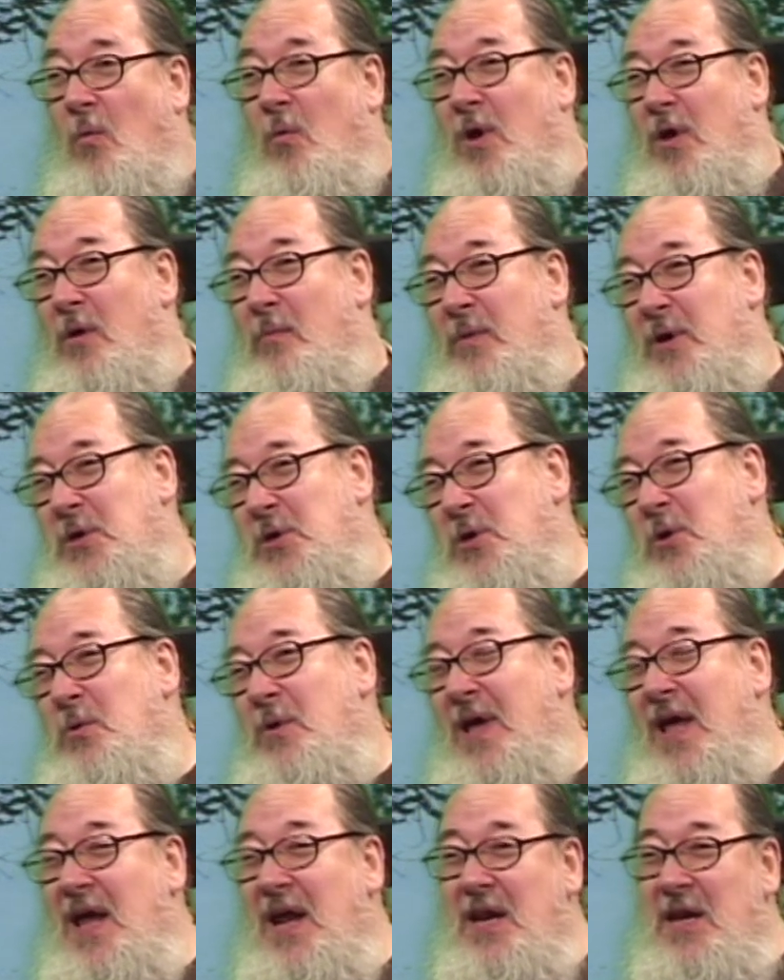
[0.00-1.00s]
well, but you
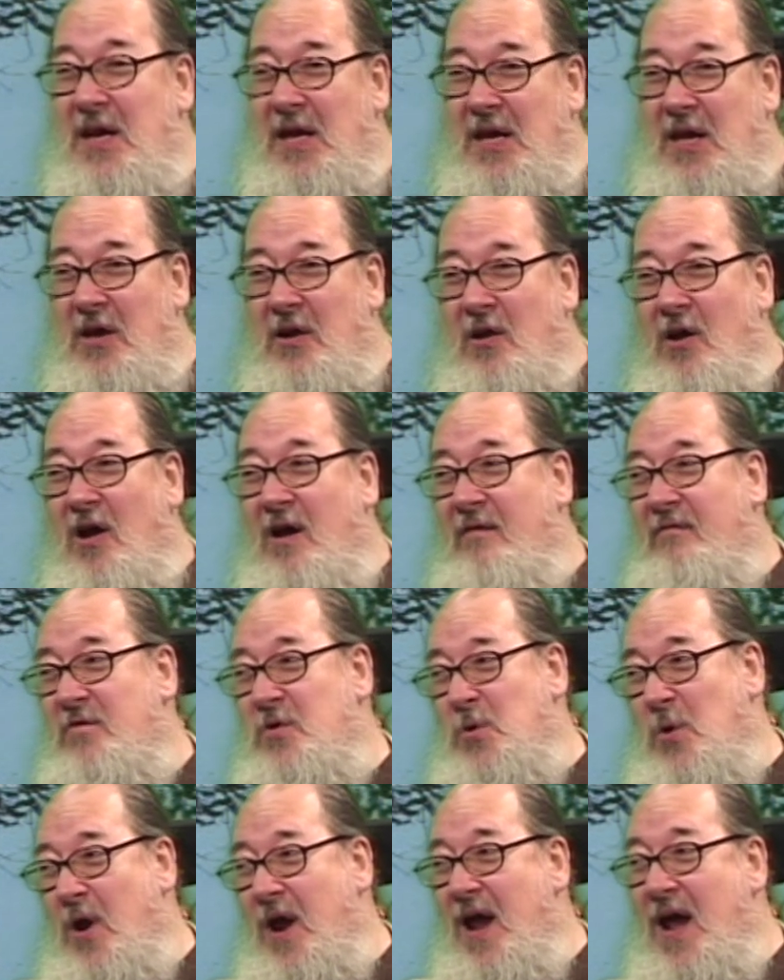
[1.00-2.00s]
kind of get
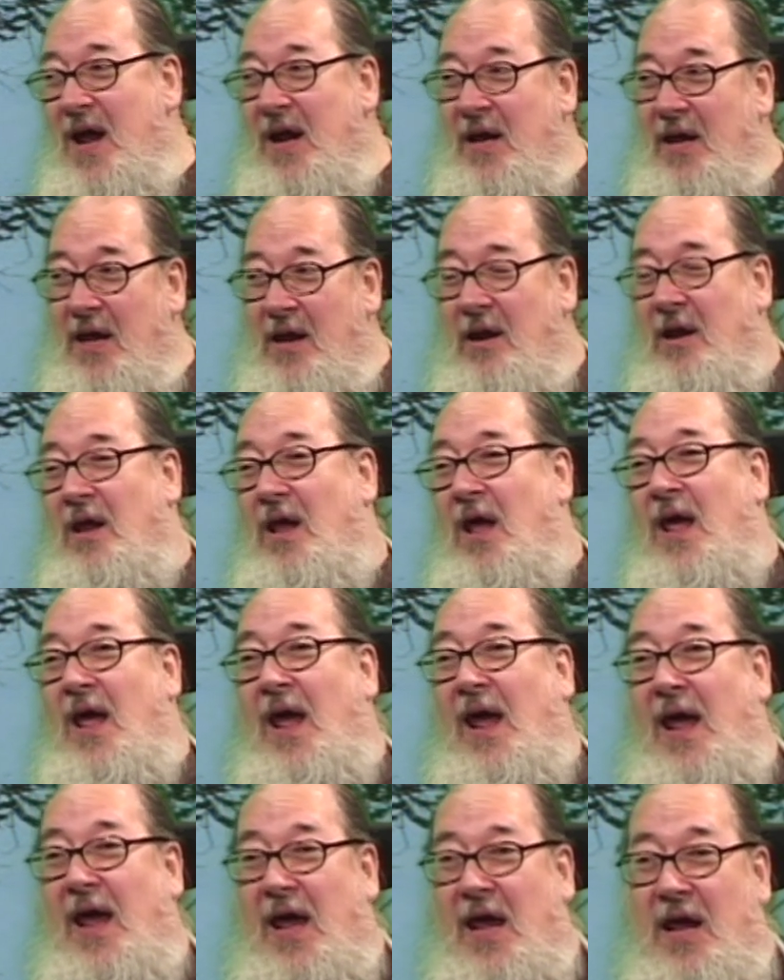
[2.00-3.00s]
off track, and
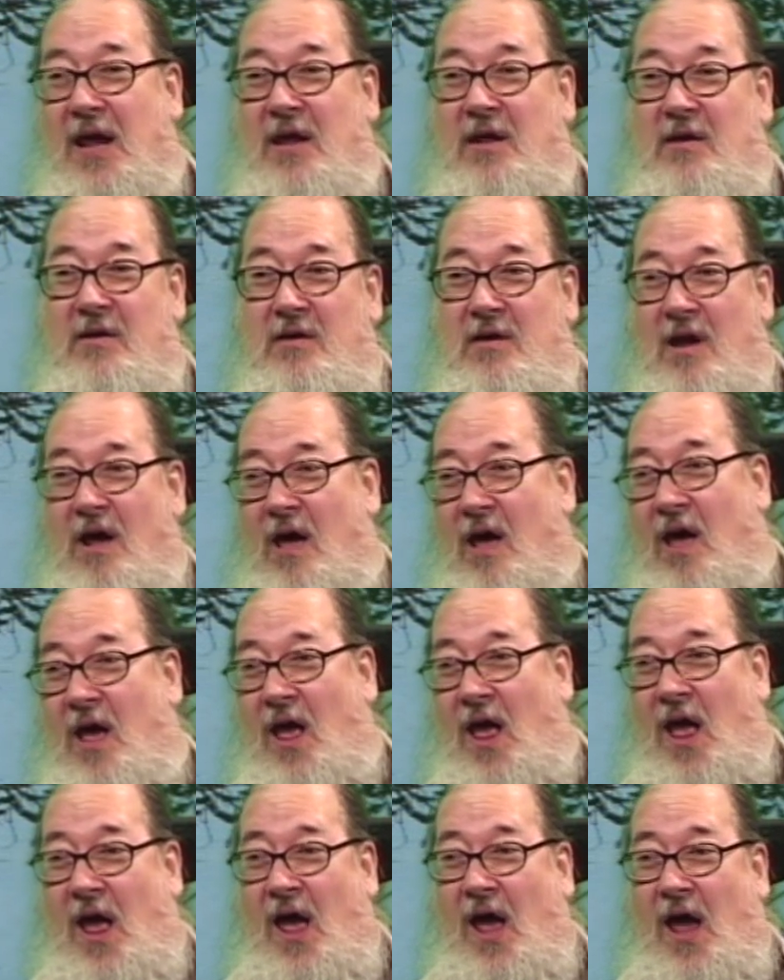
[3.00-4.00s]
and uh,
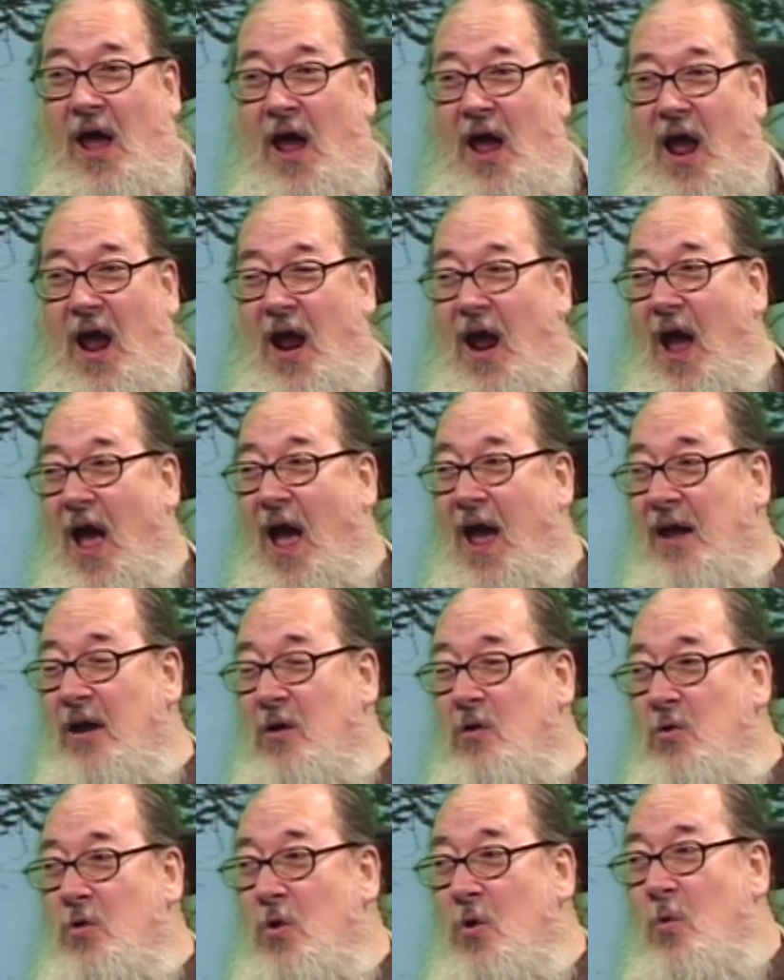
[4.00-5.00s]
I, I
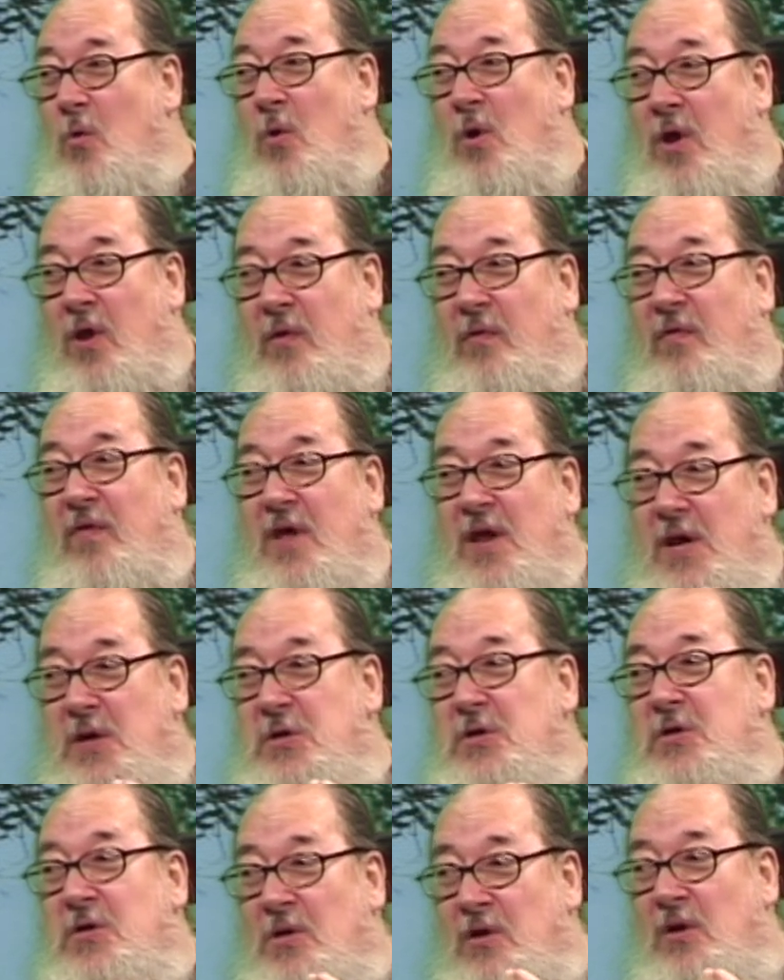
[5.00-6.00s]
can do
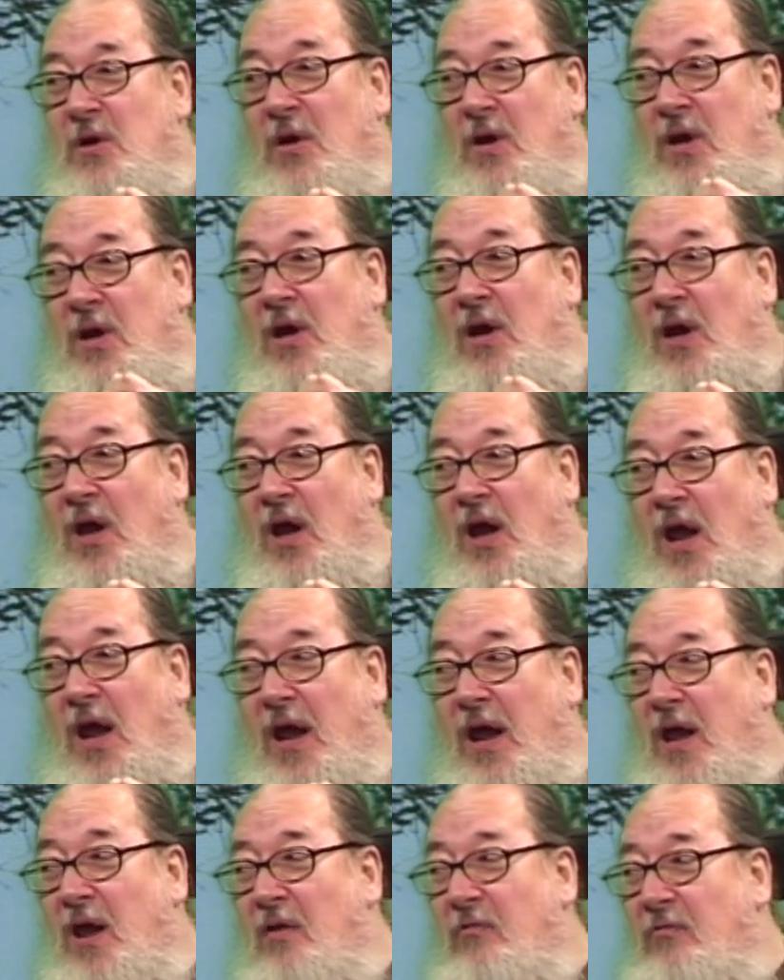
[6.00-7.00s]
this
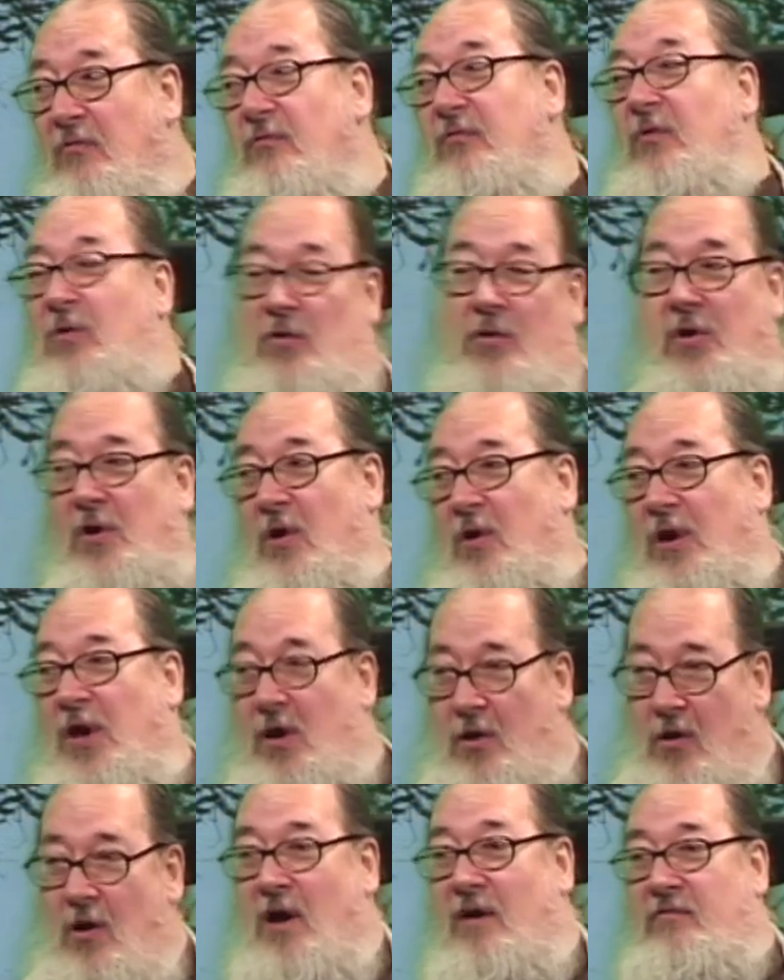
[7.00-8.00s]
if you're
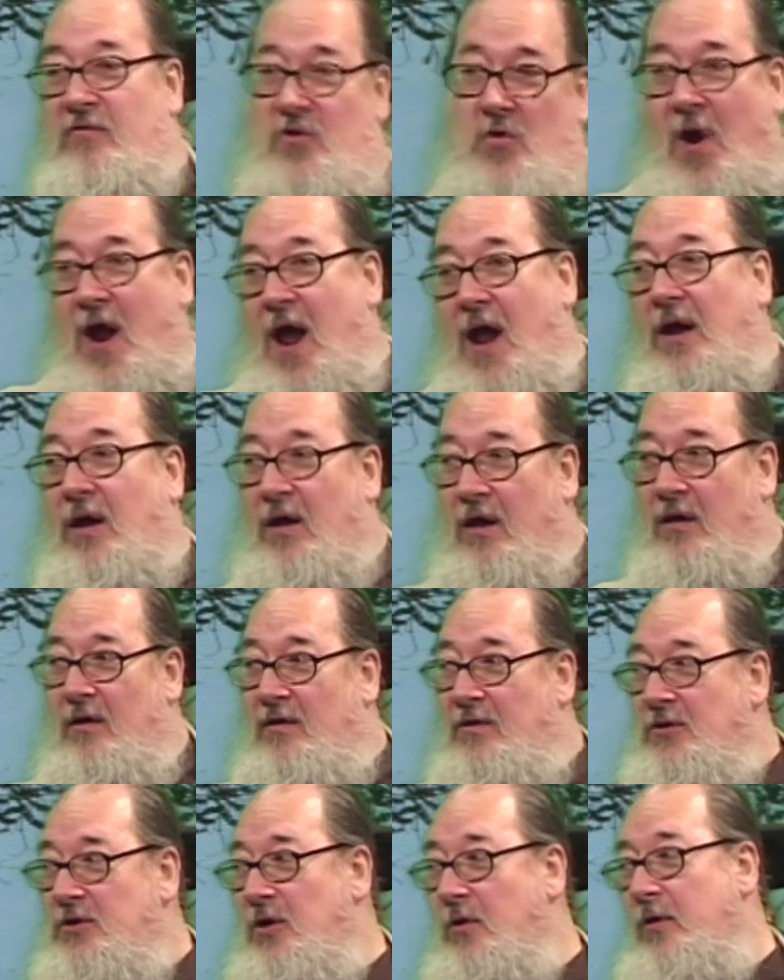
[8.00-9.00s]
getting off track,
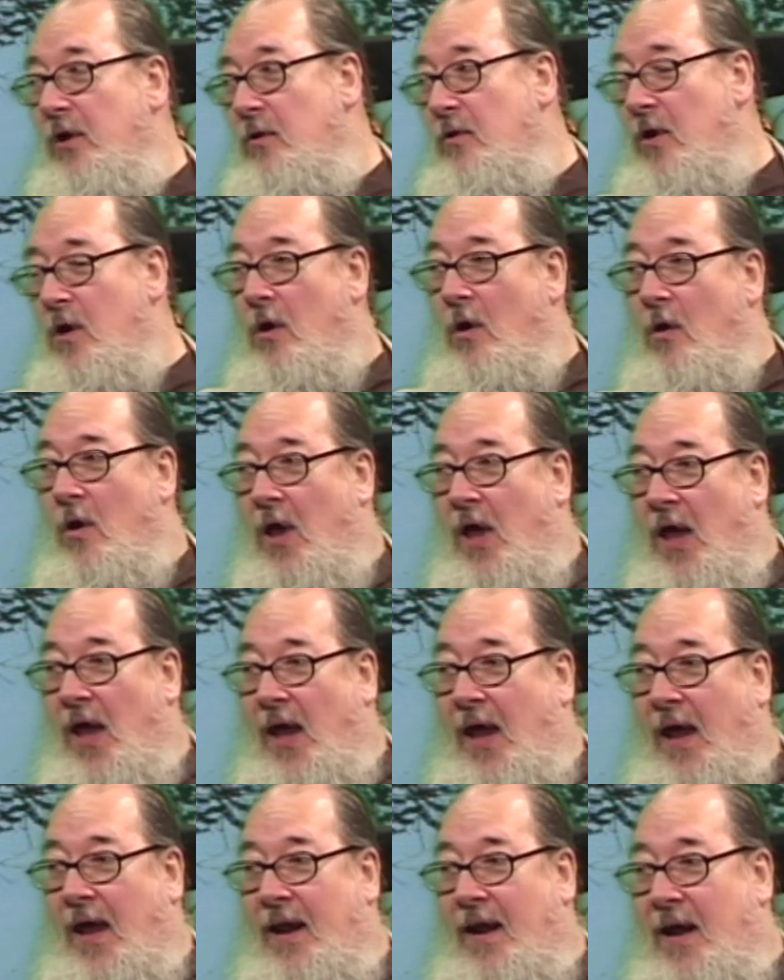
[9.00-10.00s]
so you'll know.
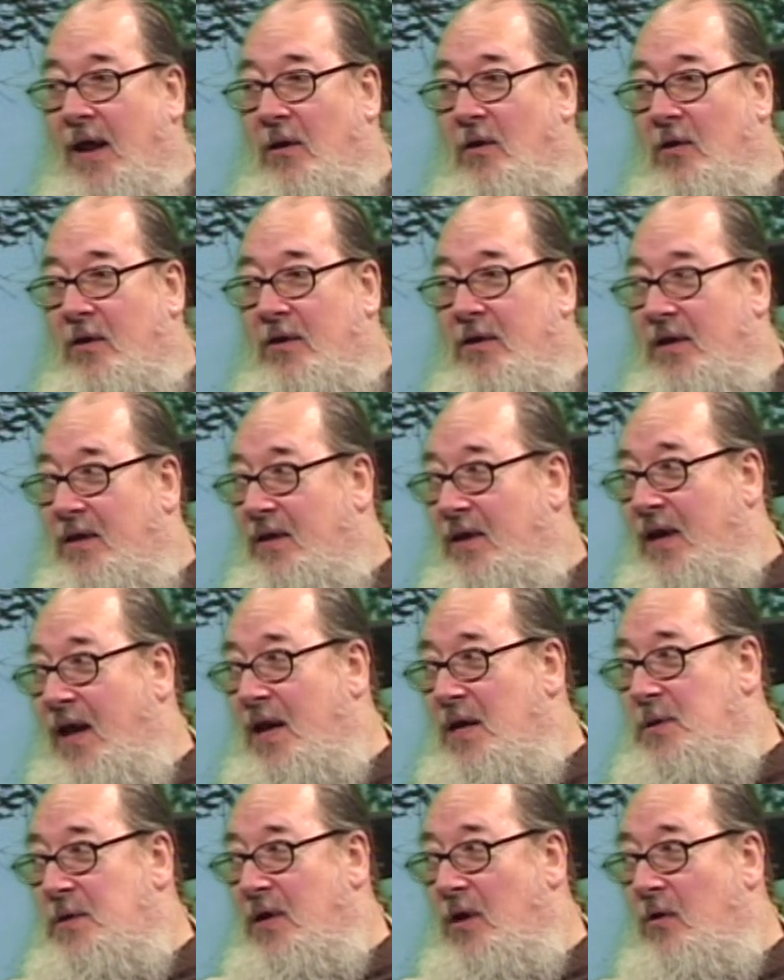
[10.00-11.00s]
And I looked at the guy
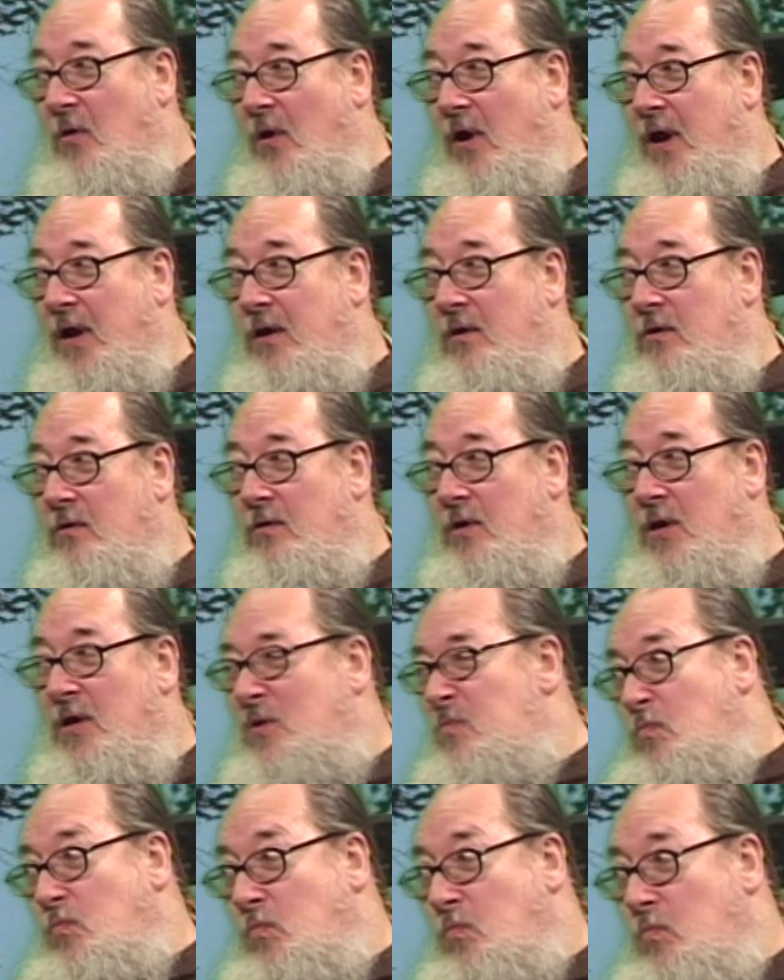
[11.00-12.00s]
and said, or I can do
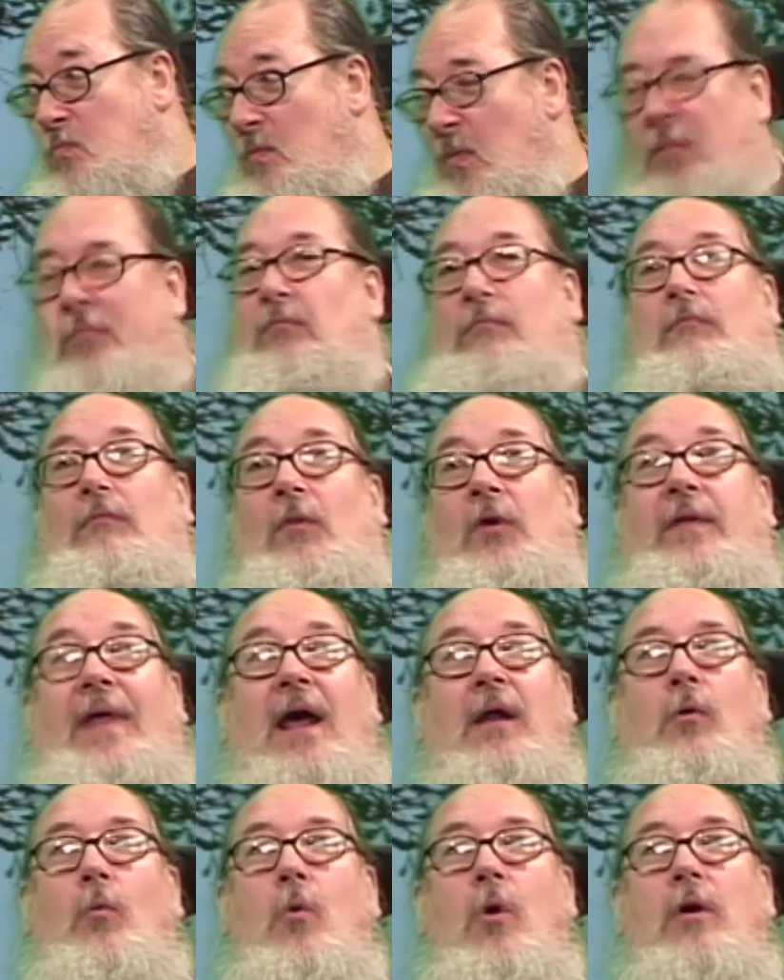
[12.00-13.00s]
this
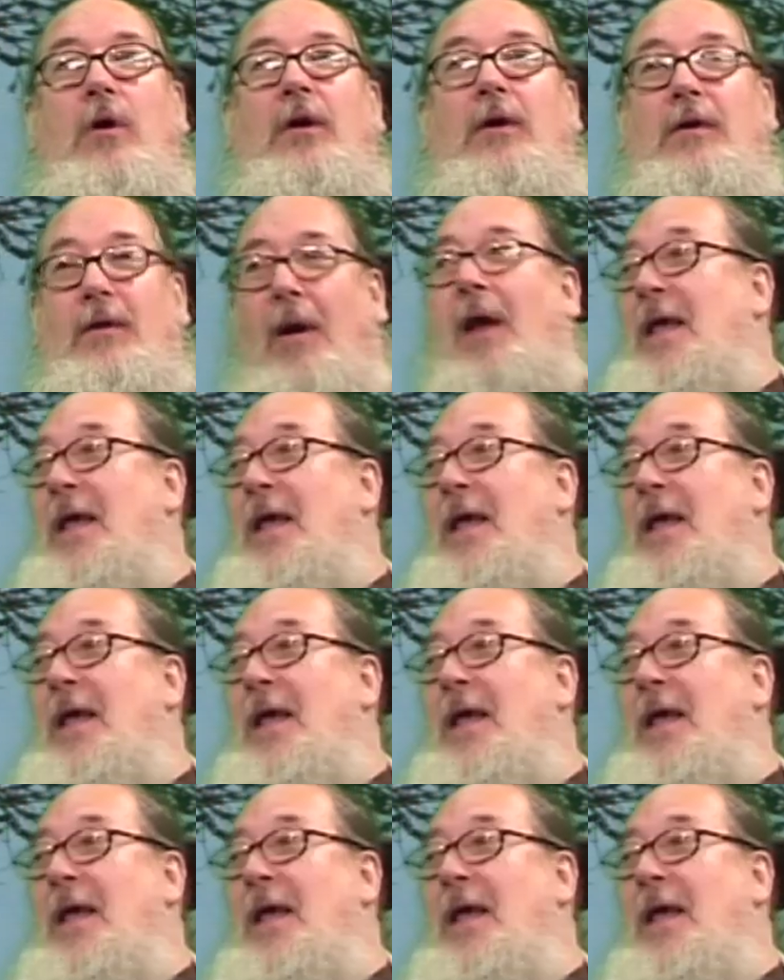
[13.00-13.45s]
that'll work.